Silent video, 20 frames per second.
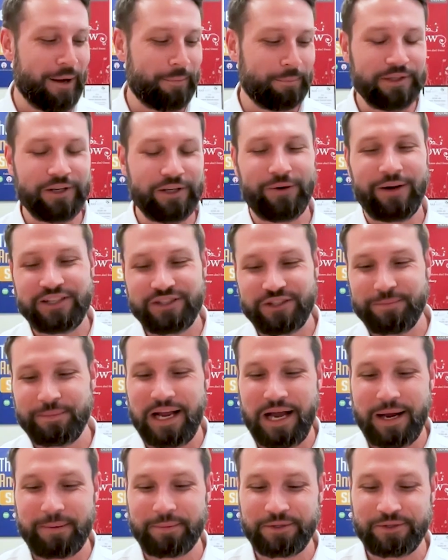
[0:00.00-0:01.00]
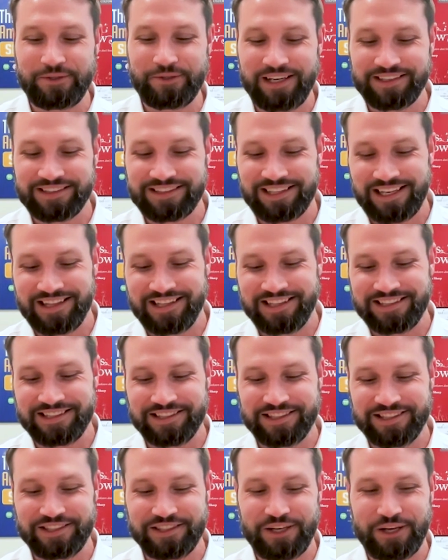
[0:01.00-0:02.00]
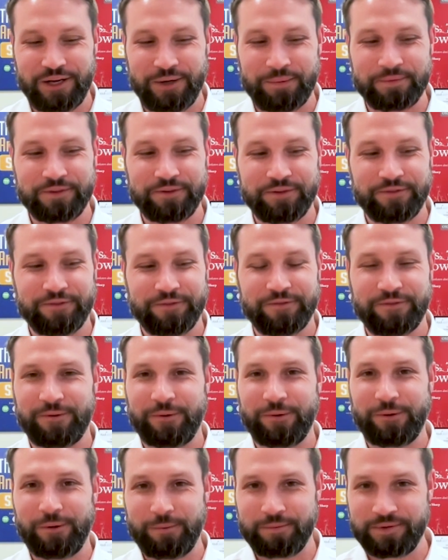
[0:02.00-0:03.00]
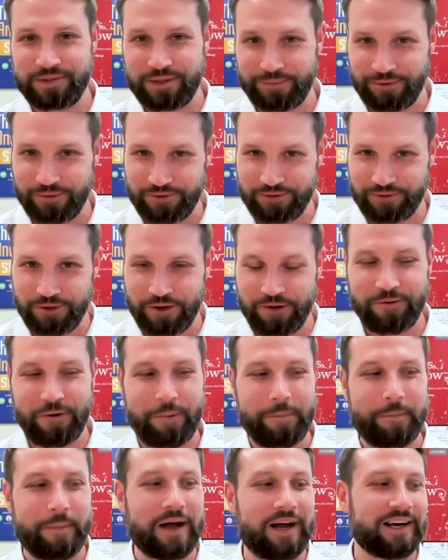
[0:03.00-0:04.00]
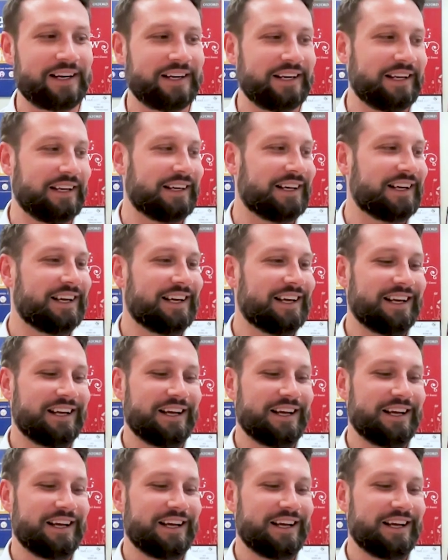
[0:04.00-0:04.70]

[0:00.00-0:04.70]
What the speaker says: I should be able to translate this into terms for someone who's not from marketing.